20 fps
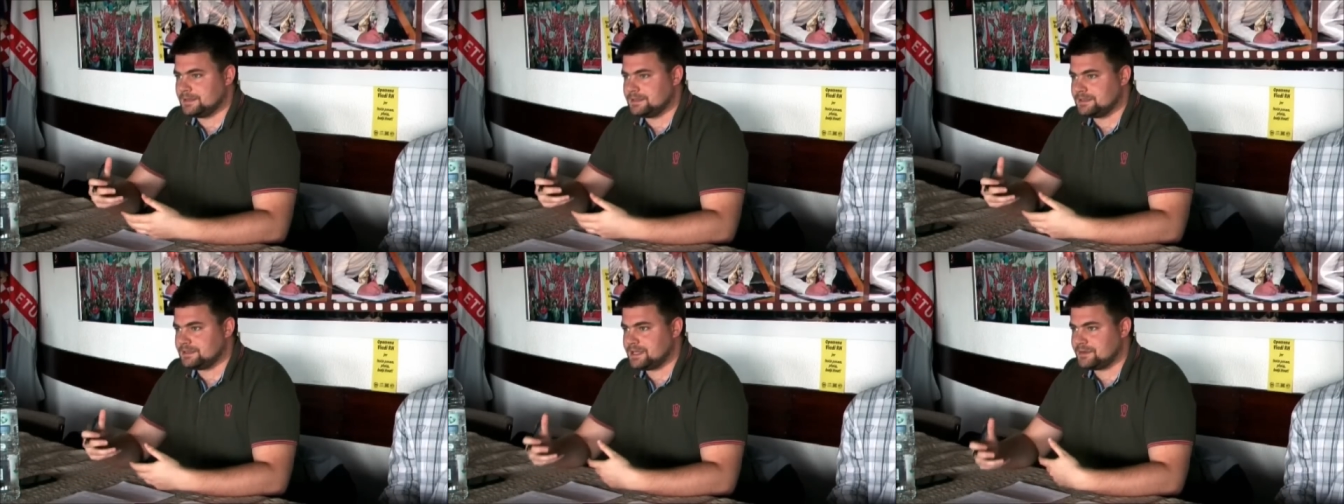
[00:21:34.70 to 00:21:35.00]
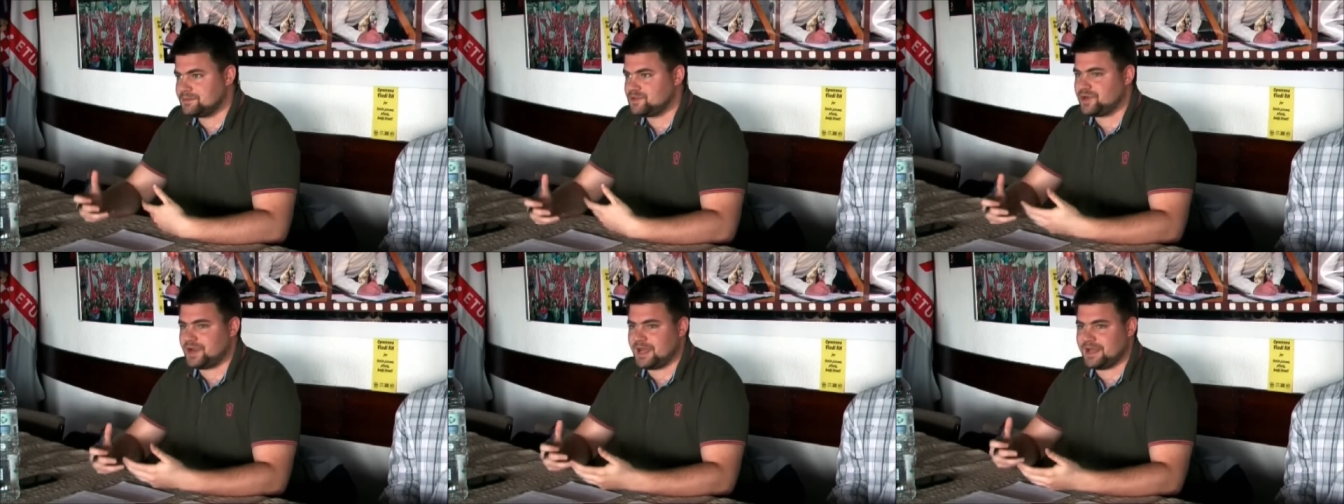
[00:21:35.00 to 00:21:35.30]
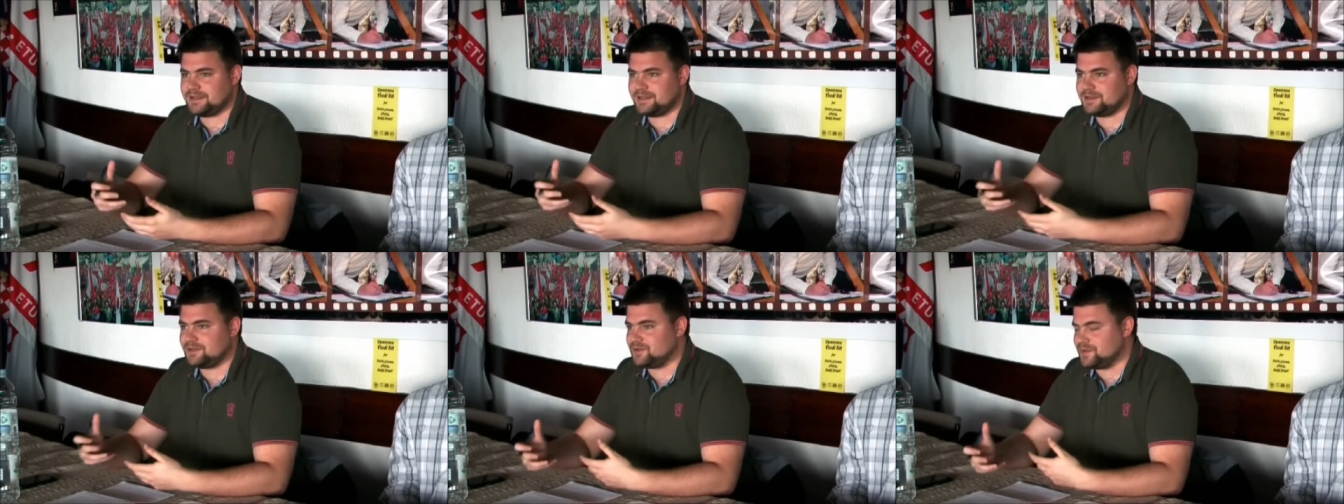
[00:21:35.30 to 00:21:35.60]

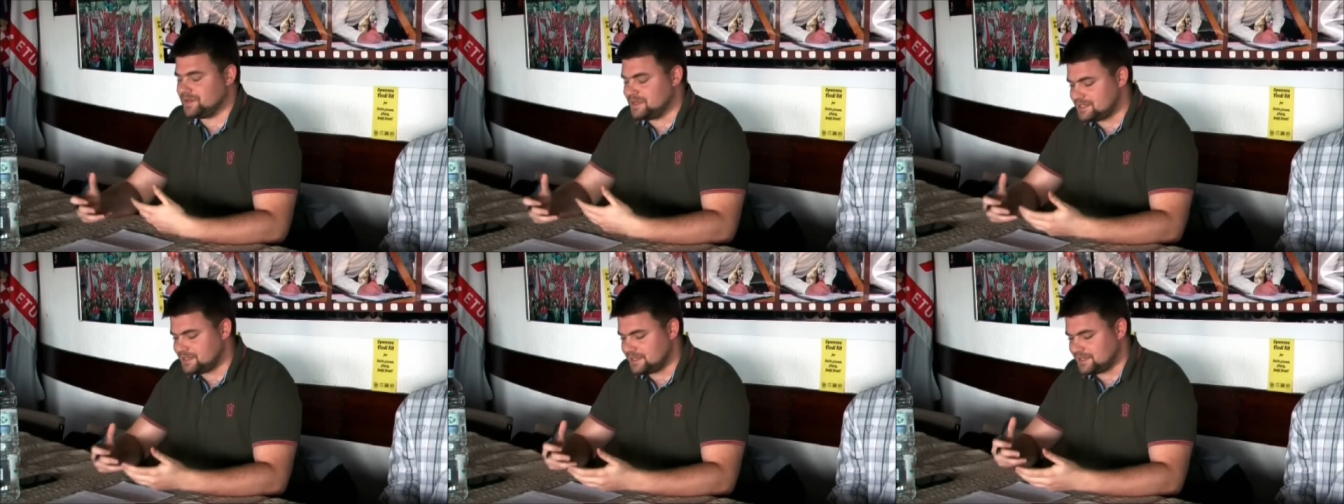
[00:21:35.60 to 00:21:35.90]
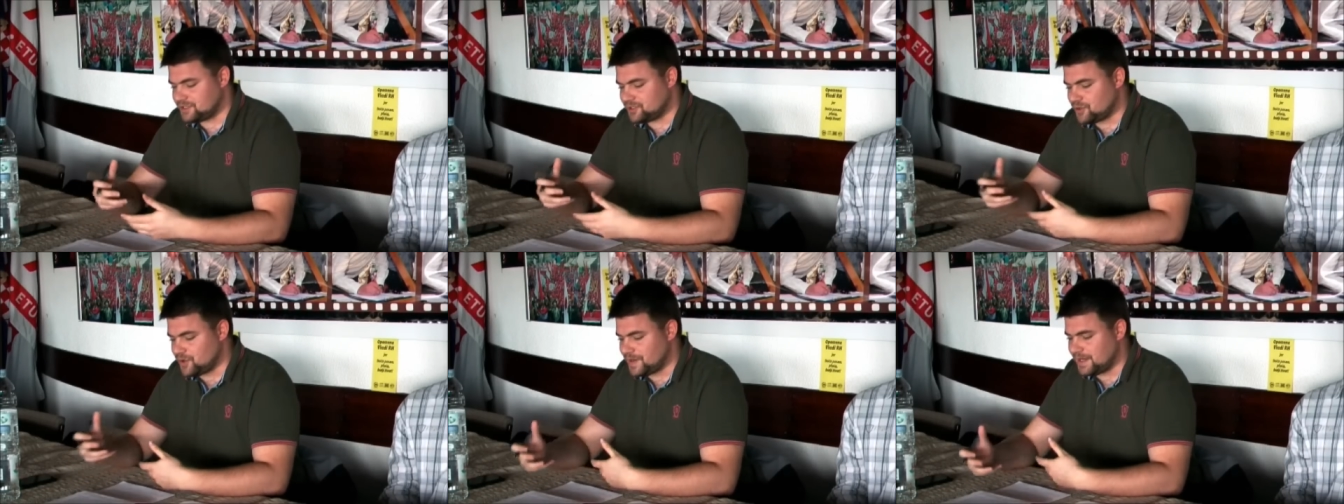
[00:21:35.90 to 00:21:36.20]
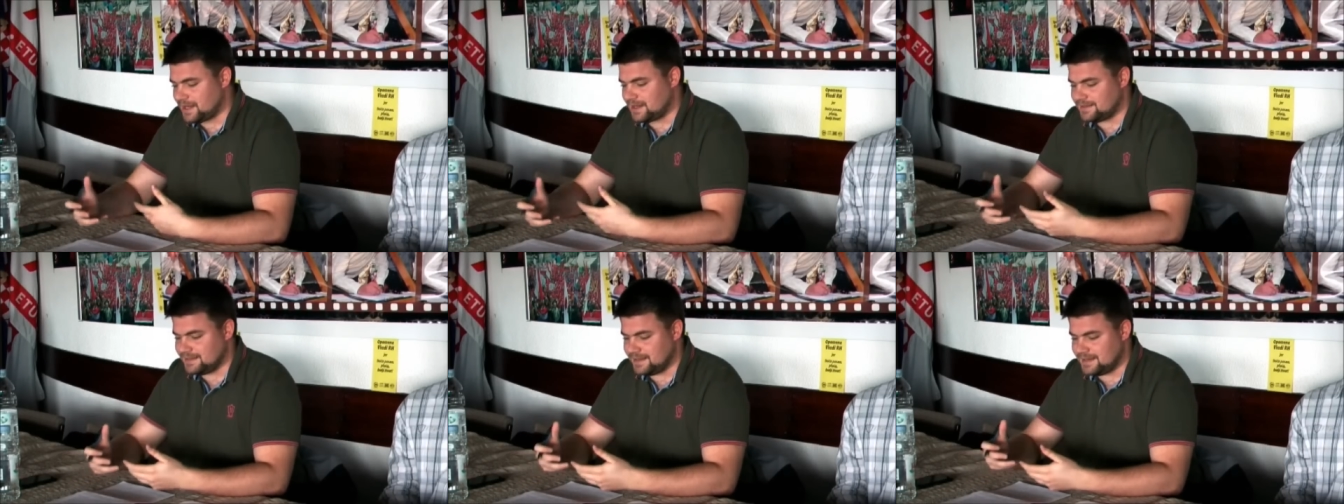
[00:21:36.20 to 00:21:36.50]
subjugated to this
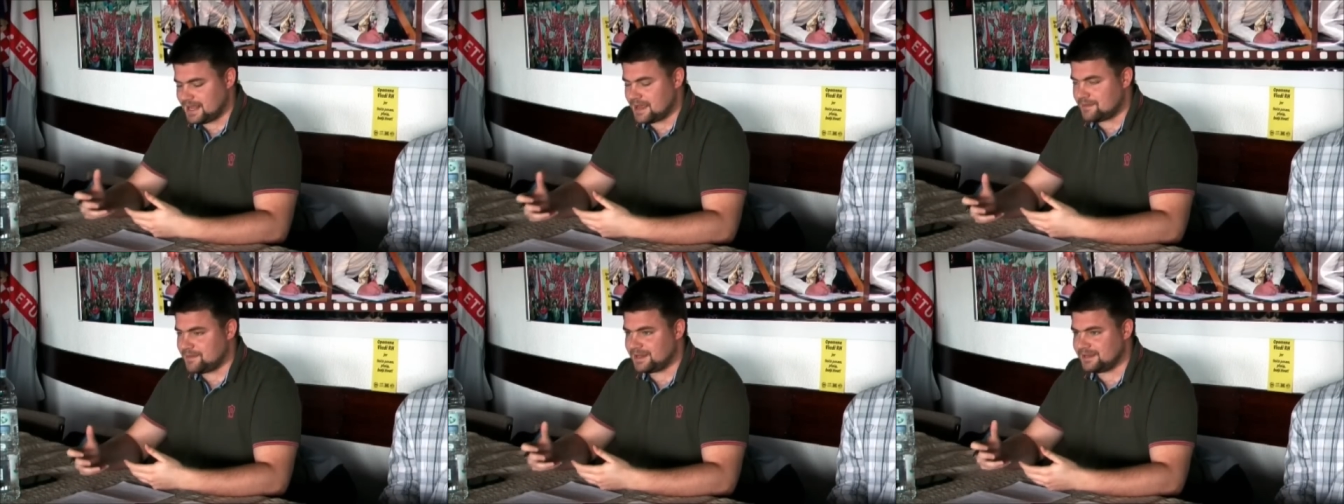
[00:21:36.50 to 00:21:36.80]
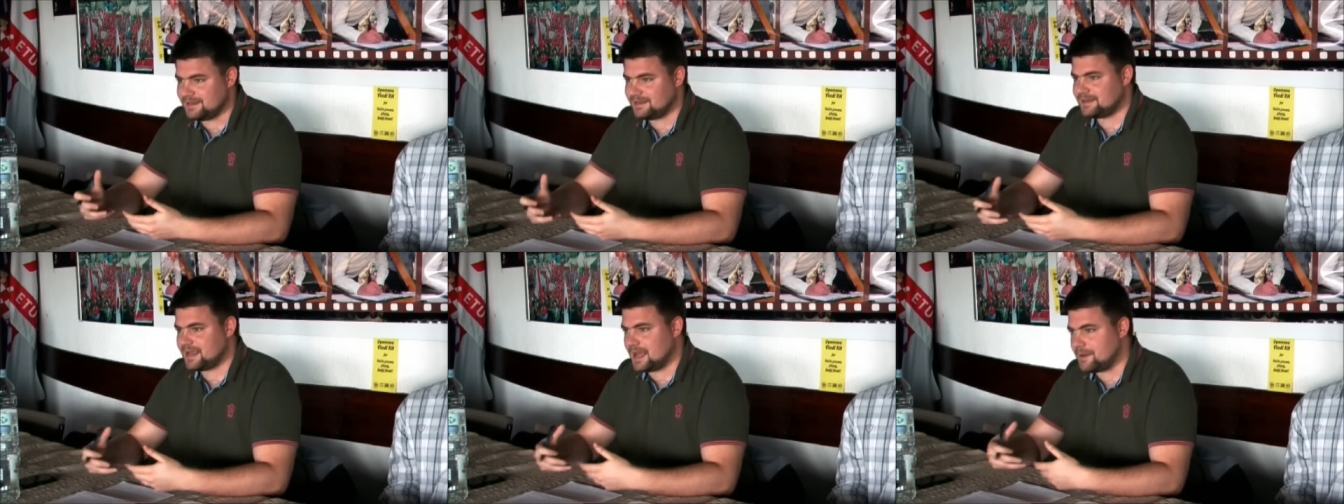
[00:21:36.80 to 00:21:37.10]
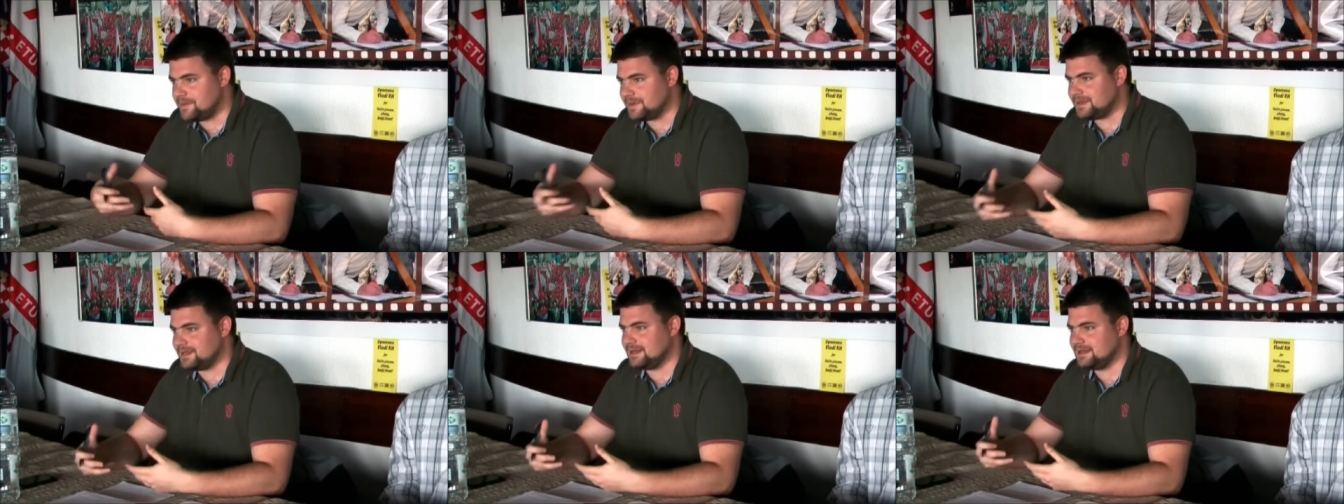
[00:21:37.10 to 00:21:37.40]
historical dynamic that
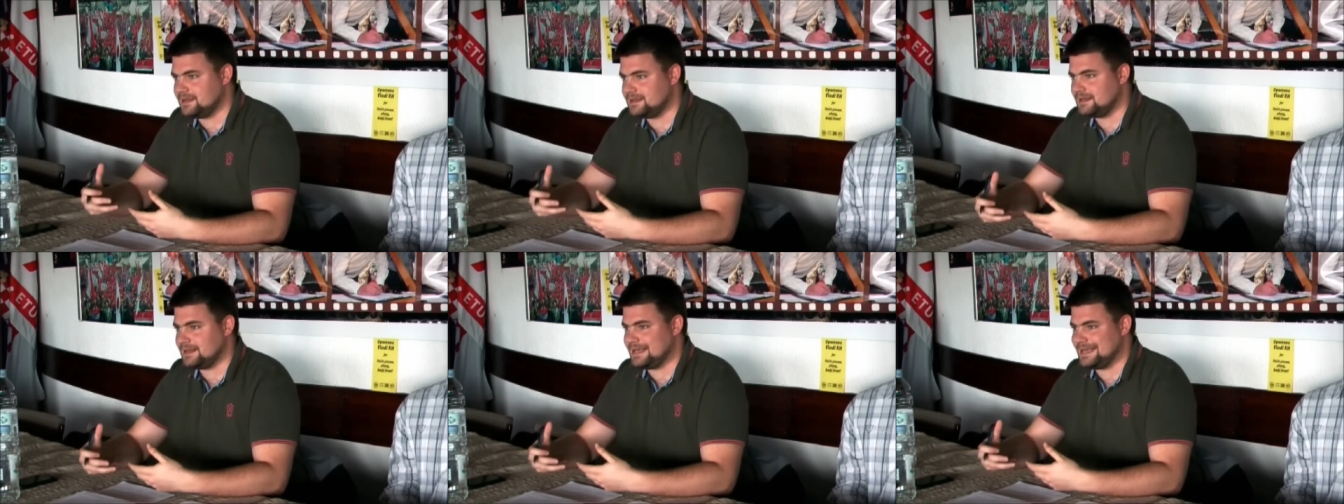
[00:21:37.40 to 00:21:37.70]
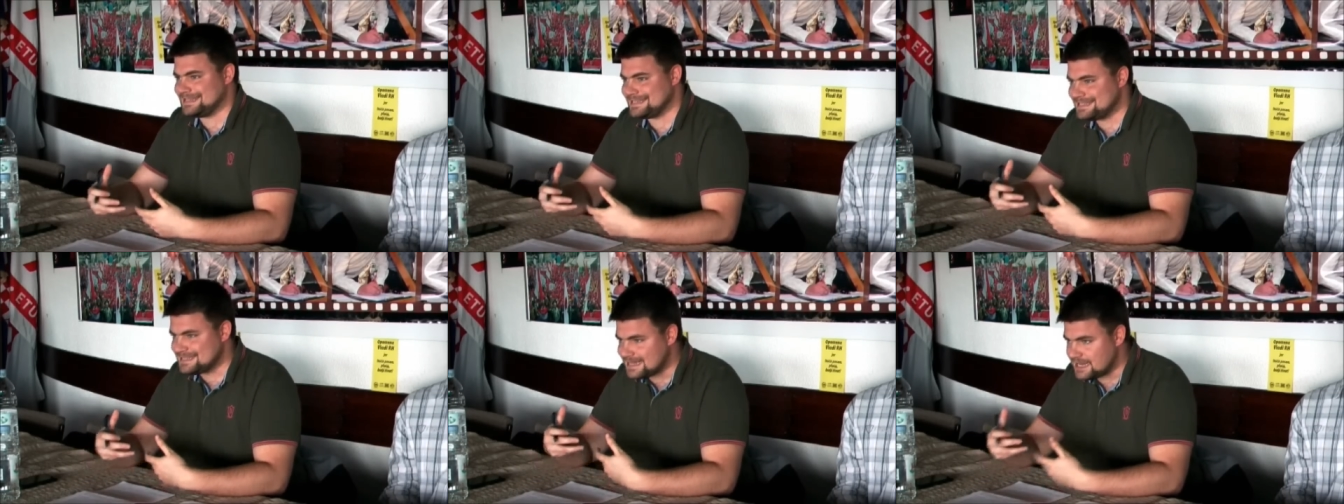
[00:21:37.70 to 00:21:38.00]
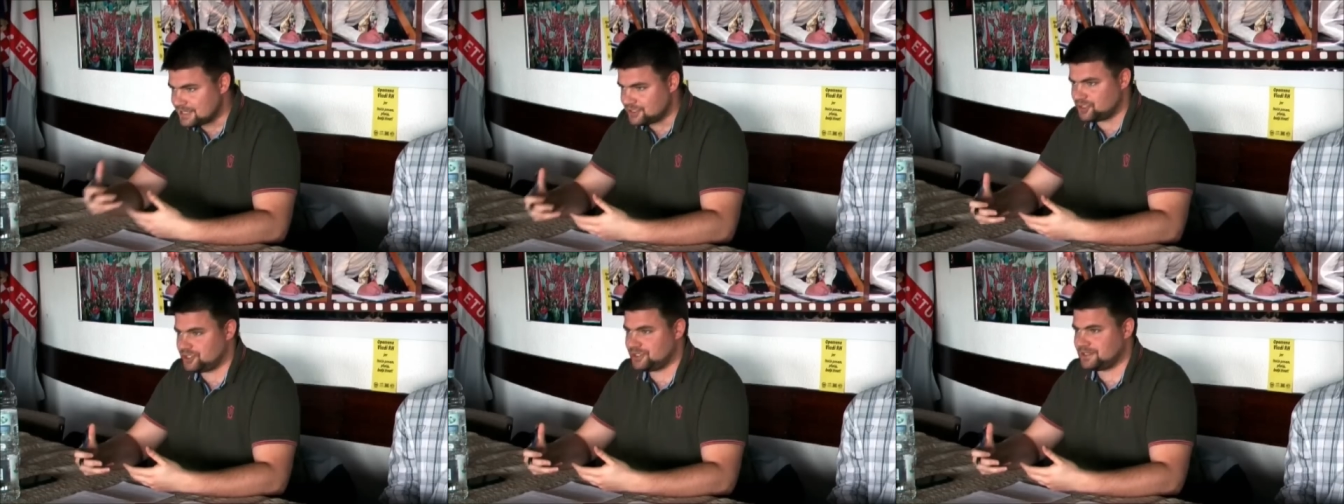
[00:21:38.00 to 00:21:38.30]
capital as
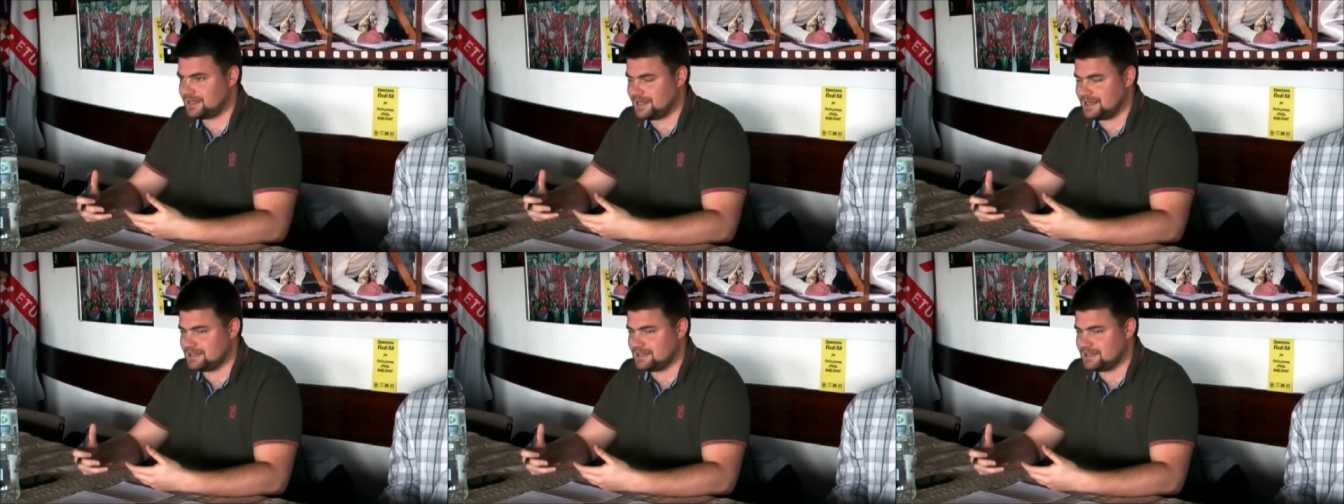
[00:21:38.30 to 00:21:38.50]
such,